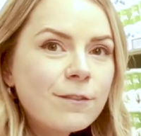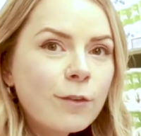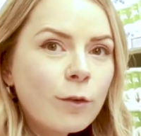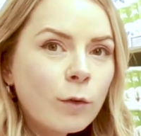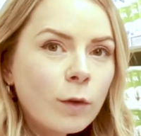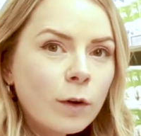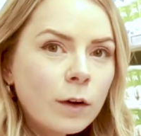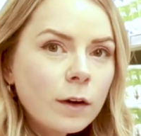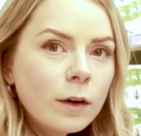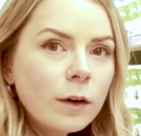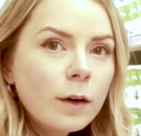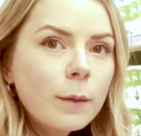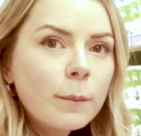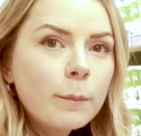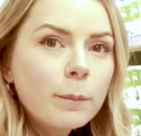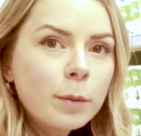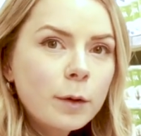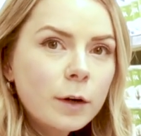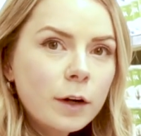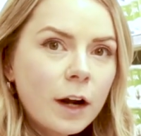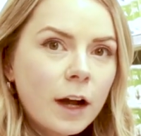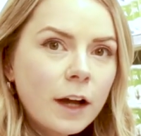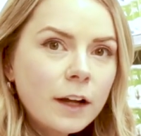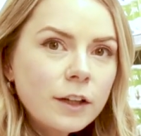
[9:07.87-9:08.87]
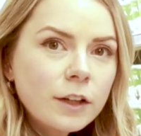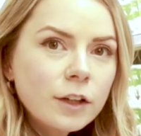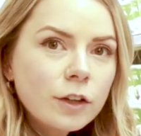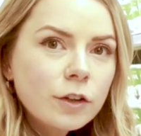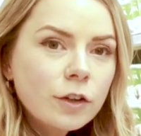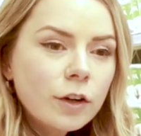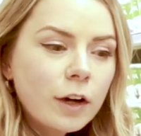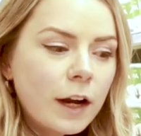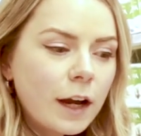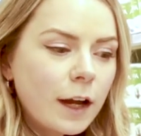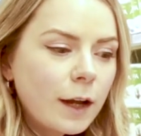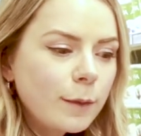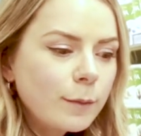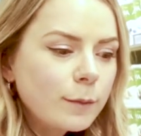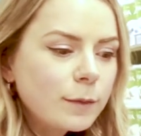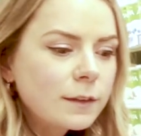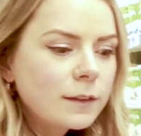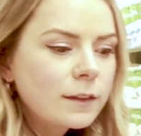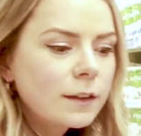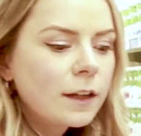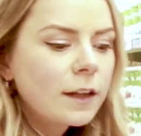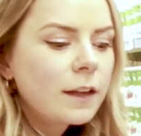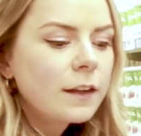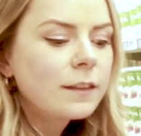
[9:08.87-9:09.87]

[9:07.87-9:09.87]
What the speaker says: per 100 grams.